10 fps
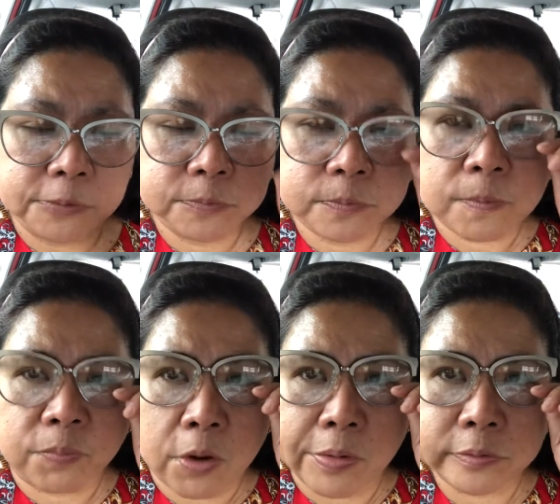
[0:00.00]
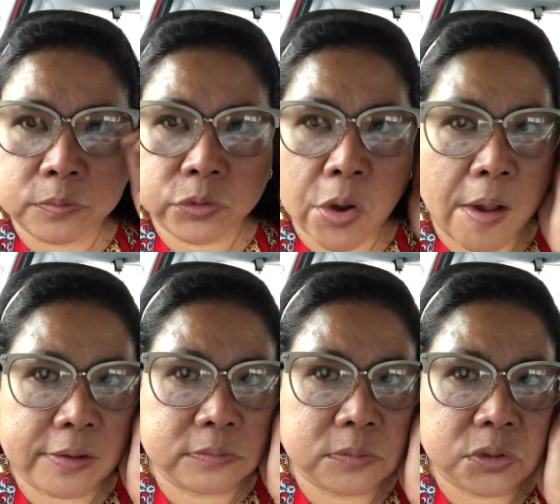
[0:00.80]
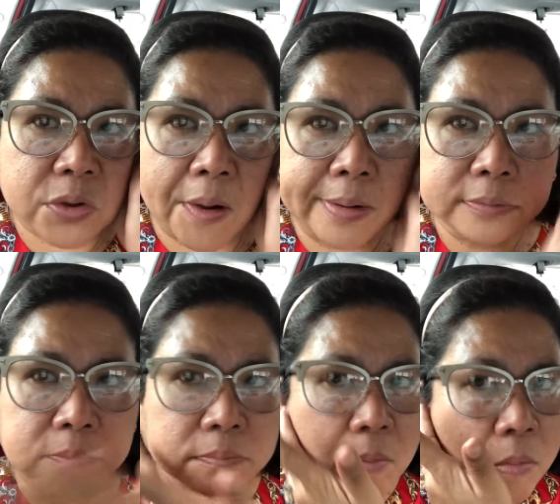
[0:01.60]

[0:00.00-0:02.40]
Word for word: And you're in Galavanti somewhere.